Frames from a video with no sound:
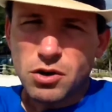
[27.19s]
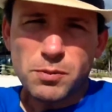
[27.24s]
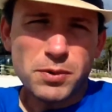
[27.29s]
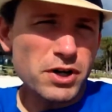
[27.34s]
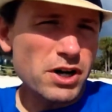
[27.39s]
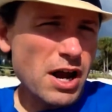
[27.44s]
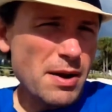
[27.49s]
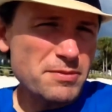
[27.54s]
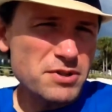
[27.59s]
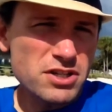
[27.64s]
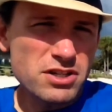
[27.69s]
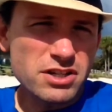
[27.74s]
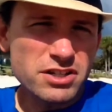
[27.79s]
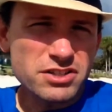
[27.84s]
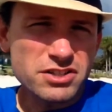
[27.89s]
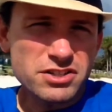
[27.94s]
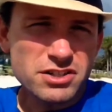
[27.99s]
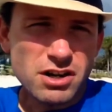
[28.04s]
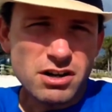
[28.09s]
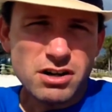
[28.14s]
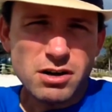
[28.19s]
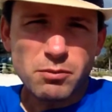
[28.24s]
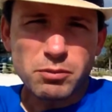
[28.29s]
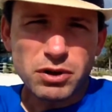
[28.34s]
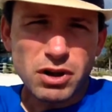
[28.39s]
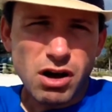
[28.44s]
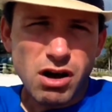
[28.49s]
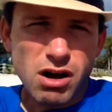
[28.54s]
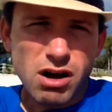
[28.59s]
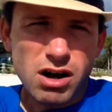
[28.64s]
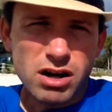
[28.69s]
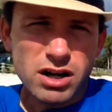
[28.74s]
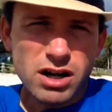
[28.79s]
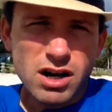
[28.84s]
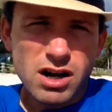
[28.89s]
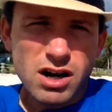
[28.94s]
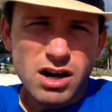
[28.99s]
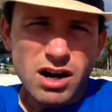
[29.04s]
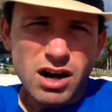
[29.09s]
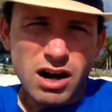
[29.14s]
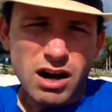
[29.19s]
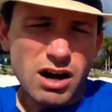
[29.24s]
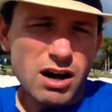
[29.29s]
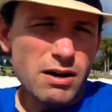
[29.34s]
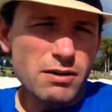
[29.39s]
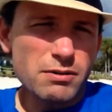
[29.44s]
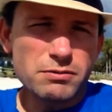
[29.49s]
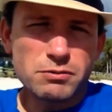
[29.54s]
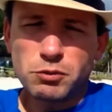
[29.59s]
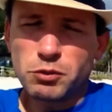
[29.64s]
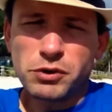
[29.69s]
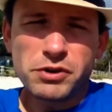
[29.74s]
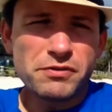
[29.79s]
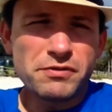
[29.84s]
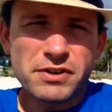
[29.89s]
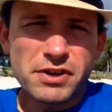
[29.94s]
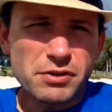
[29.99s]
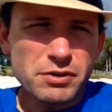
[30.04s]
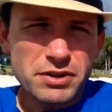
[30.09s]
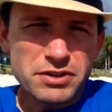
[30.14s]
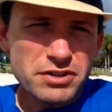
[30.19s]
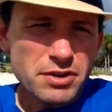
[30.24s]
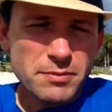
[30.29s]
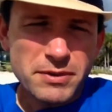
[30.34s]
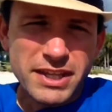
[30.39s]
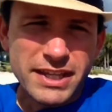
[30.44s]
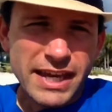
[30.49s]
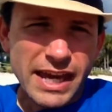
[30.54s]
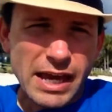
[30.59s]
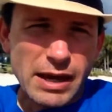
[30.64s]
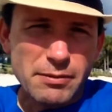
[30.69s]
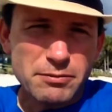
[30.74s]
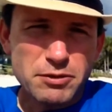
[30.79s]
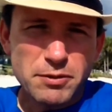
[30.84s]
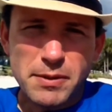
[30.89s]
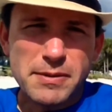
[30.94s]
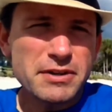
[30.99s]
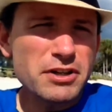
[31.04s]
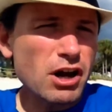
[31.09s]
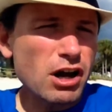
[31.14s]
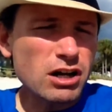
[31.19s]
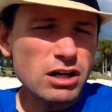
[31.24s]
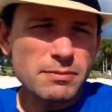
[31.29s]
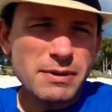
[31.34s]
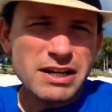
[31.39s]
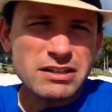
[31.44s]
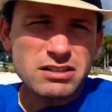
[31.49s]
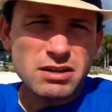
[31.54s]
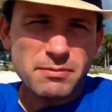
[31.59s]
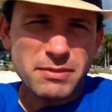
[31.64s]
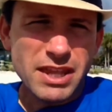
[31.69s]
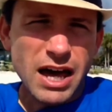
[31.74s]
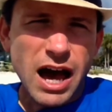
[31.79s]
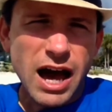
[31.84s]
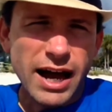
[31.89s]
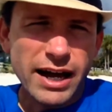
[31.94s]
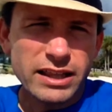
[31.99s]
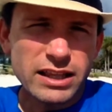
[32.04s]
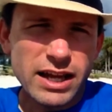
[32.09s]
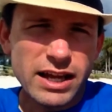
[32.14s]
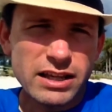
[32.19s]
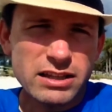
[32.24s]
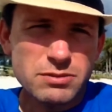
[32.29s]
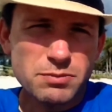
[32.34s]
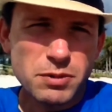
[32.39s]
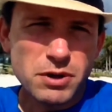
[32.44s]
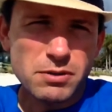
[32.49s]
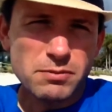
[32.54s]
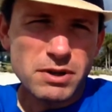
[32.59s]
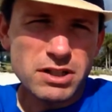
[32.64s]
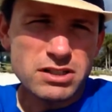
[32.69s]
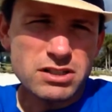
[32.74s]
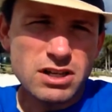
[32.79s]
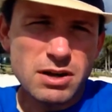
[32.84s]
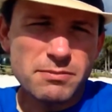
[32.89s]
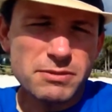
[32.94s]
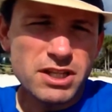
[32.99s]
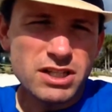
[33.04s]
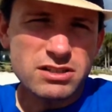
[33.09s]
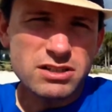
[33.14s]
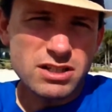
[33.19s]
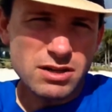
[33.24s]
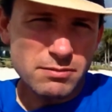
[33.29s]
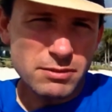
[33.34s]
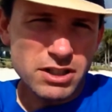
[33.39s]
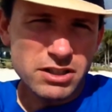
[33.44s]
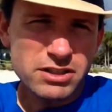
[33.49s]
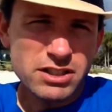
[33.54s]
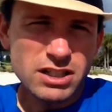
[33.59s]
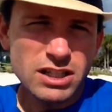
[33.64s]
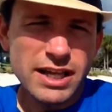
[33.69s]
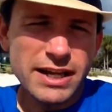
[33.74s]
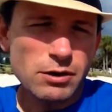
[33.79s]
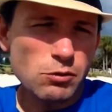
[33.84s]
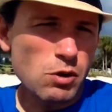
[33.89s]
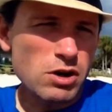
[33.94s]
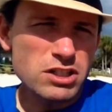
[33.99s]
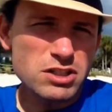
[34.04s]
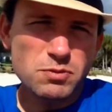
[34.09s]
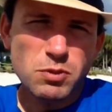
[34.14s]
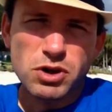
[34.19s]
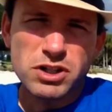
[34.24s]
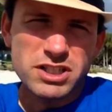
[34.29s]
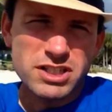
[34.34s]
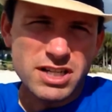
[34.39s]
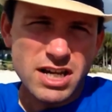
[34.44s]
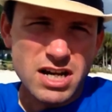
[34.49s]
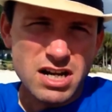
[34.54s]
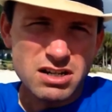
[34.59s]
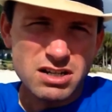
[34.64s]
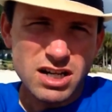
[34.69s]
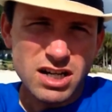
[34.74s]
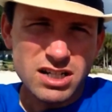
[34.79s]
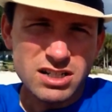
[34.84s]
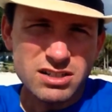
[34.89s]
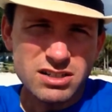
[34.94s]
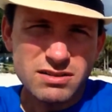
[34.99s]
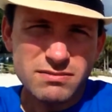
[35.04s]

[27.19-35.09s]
perhaps you could start a blog uh, reviewing some of the games, maybe talking about some of the highlights, pretty much something similar to like what Sports Center does.